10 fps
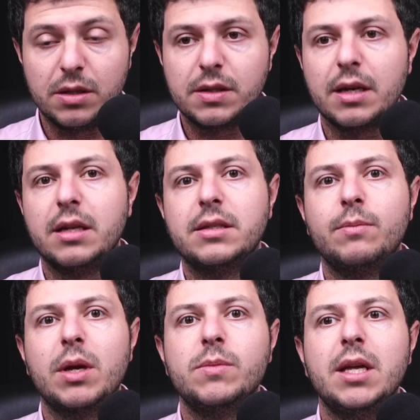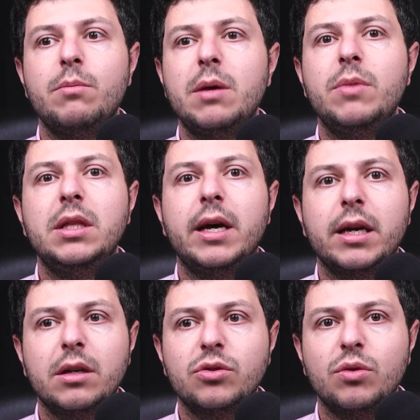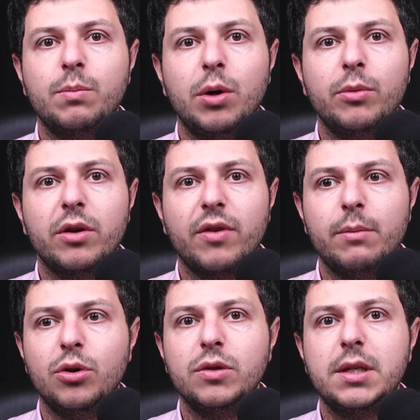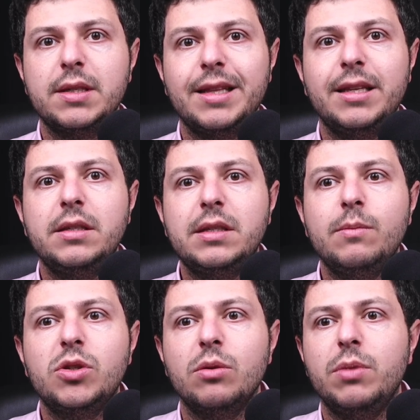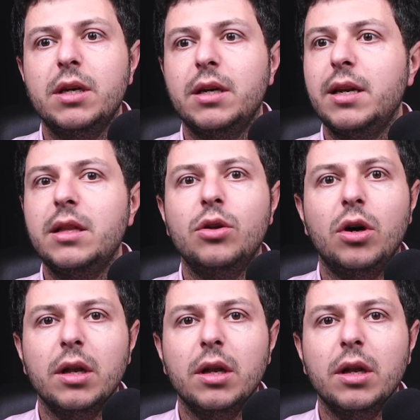and sometimes they may be diagnosed with pulmonary fibrosis, and this seems to be an end all.